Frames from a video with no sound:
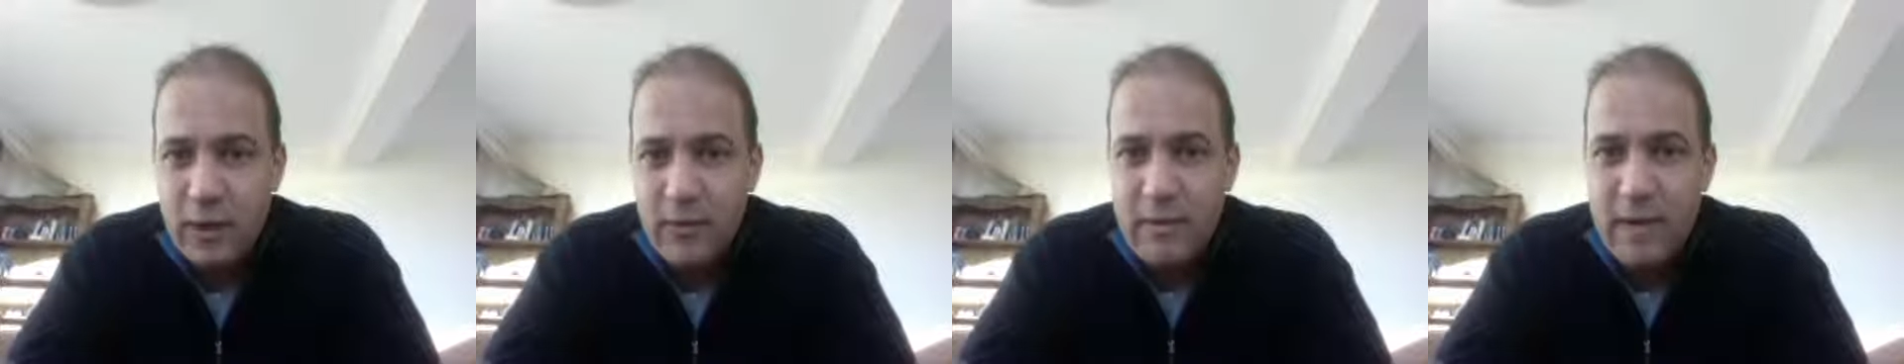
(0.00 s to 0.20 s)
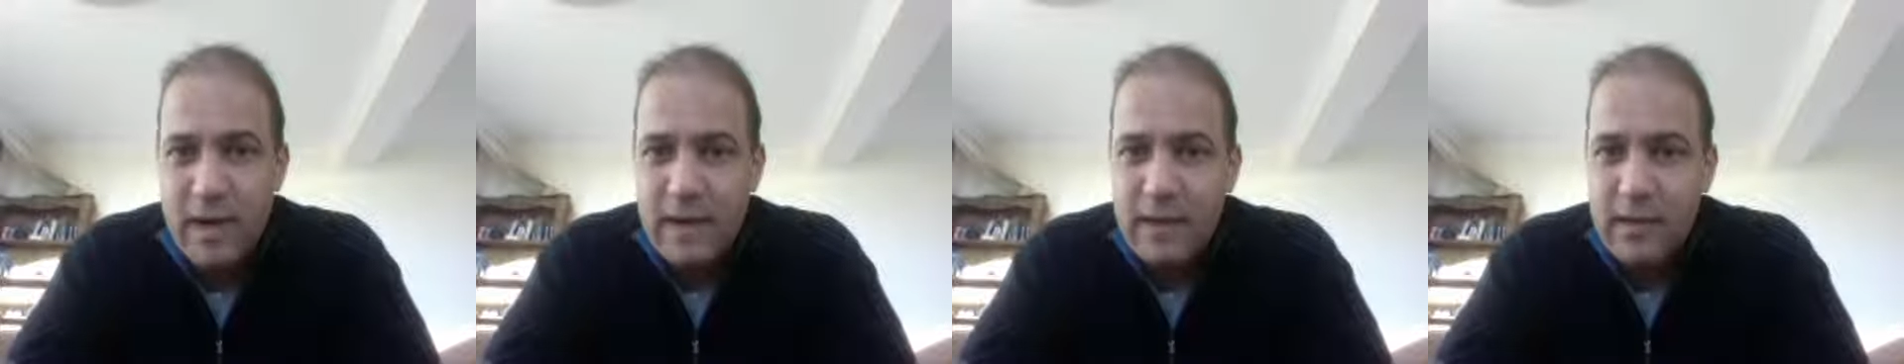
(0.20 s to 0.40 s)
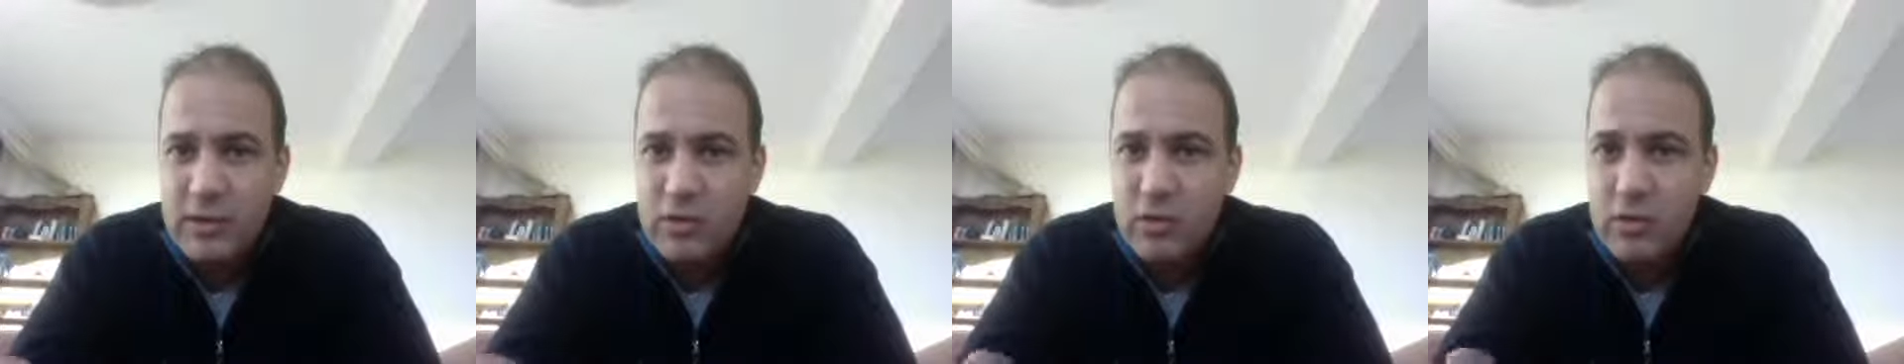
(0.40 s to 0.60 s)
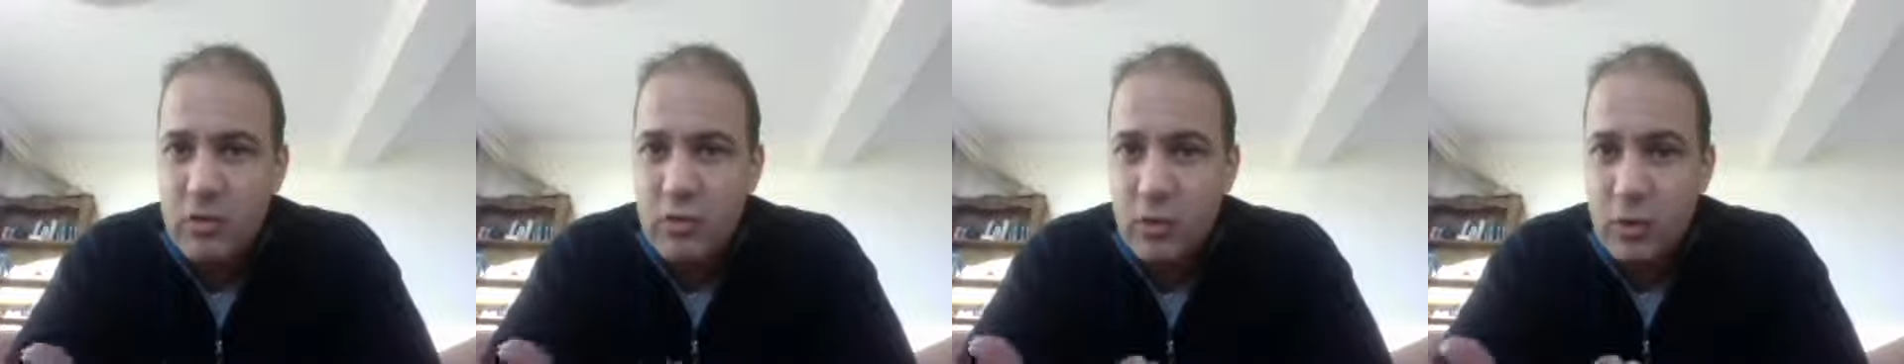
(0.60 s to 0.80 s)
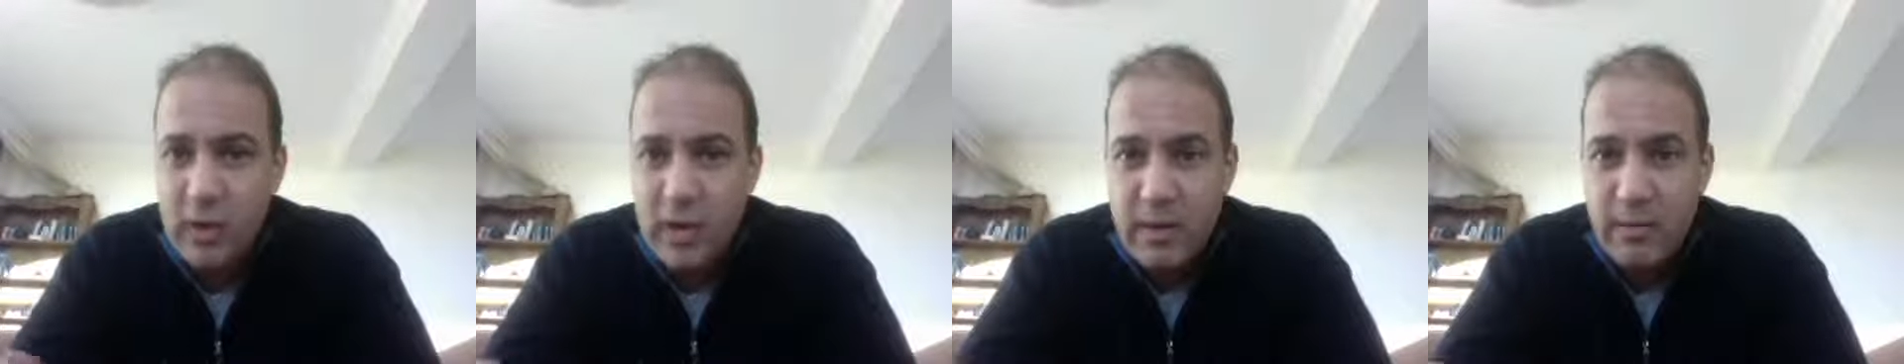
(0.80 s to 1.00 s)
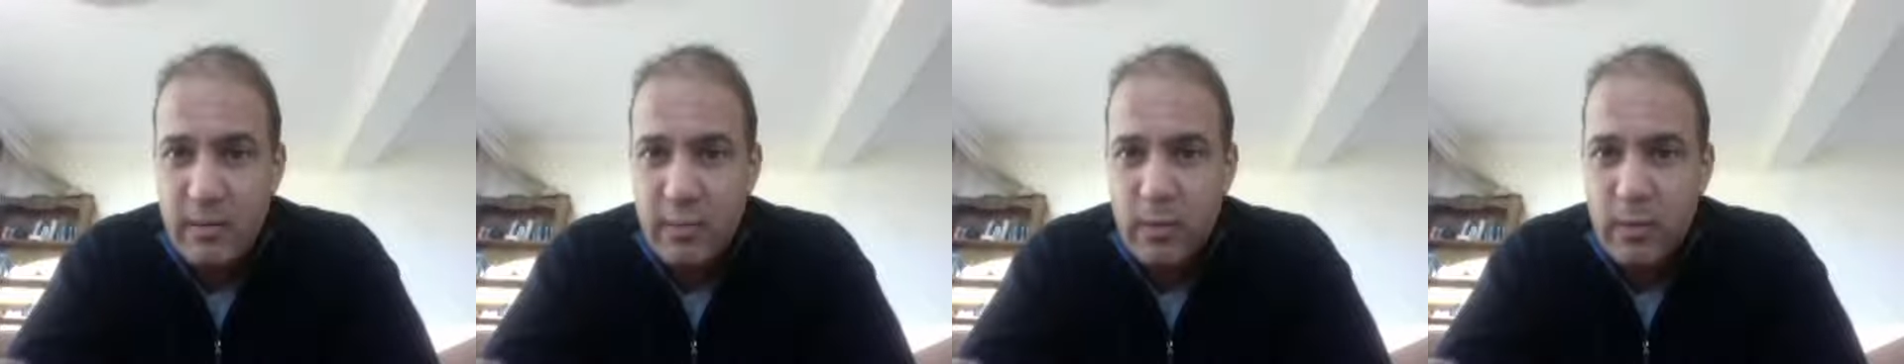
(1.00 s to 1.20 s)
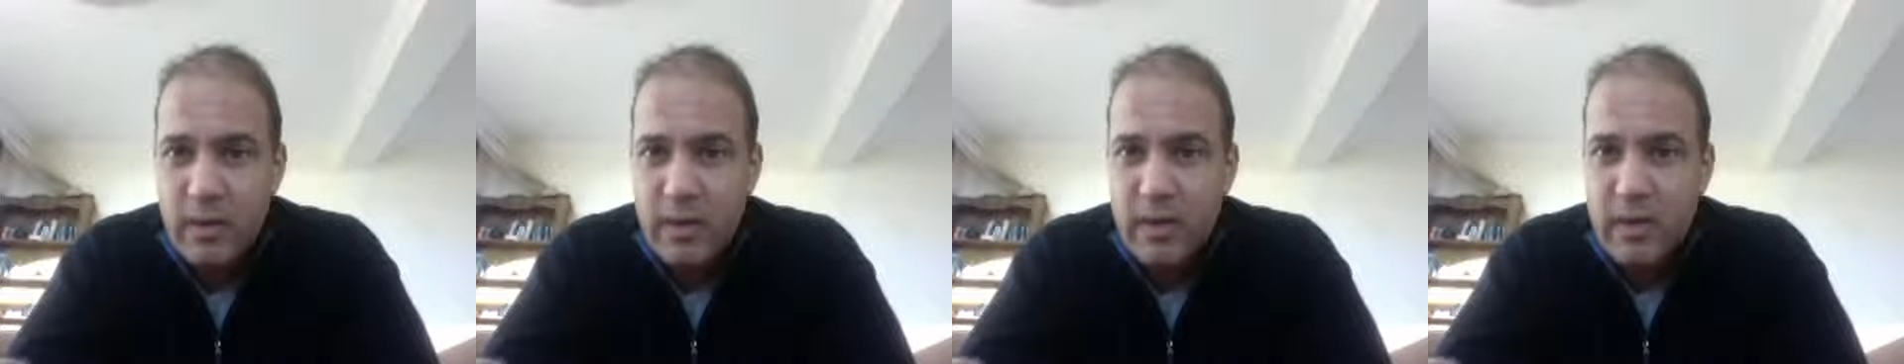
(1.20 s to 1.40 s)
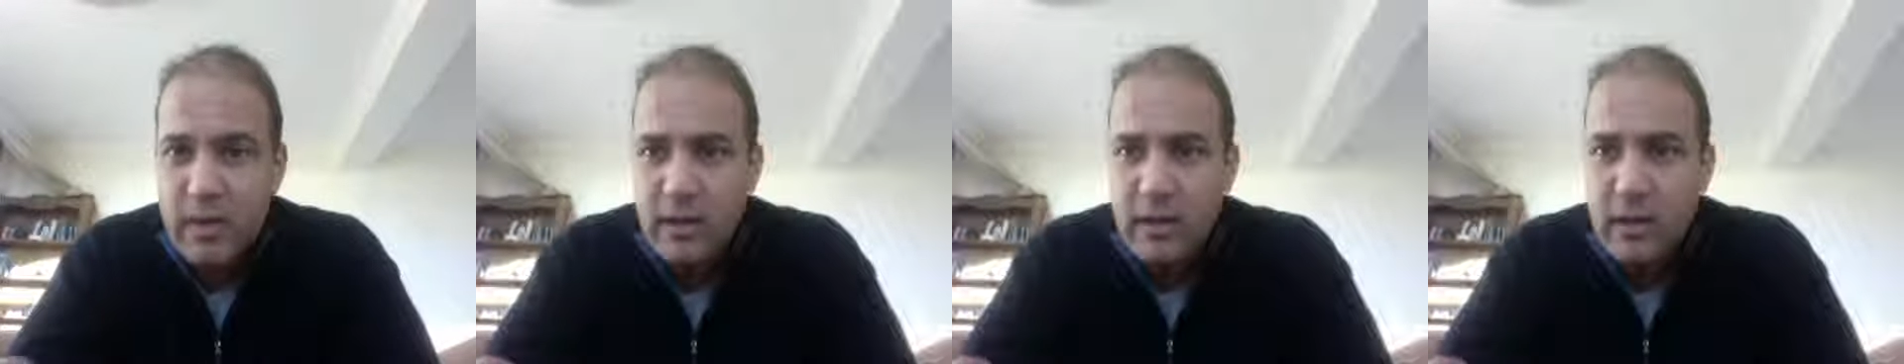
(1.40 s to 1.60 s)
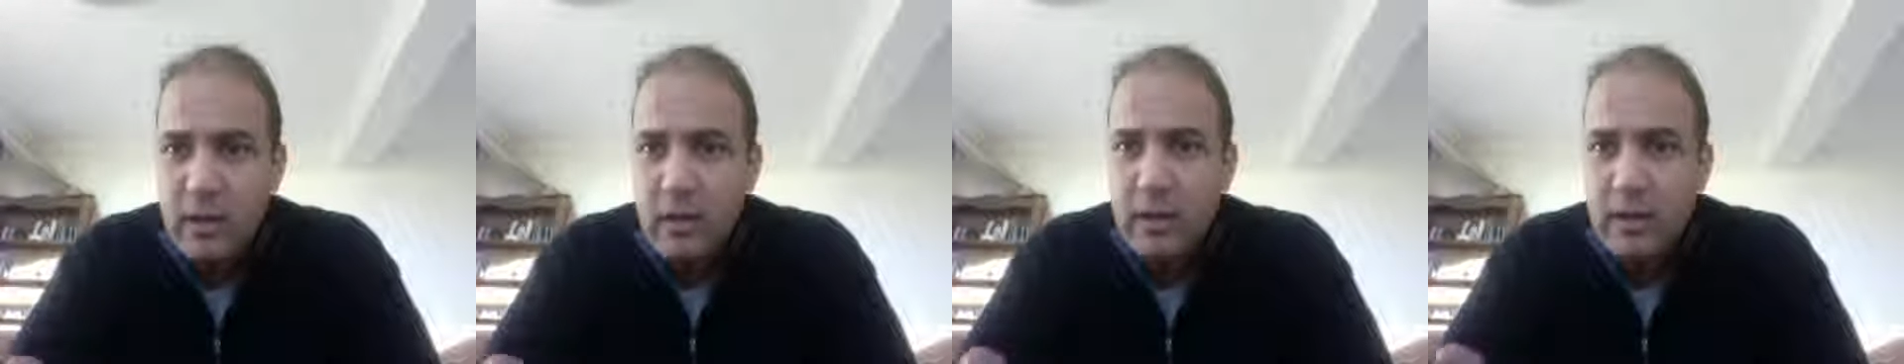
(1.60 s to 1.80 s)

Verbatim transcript: manager or an employee,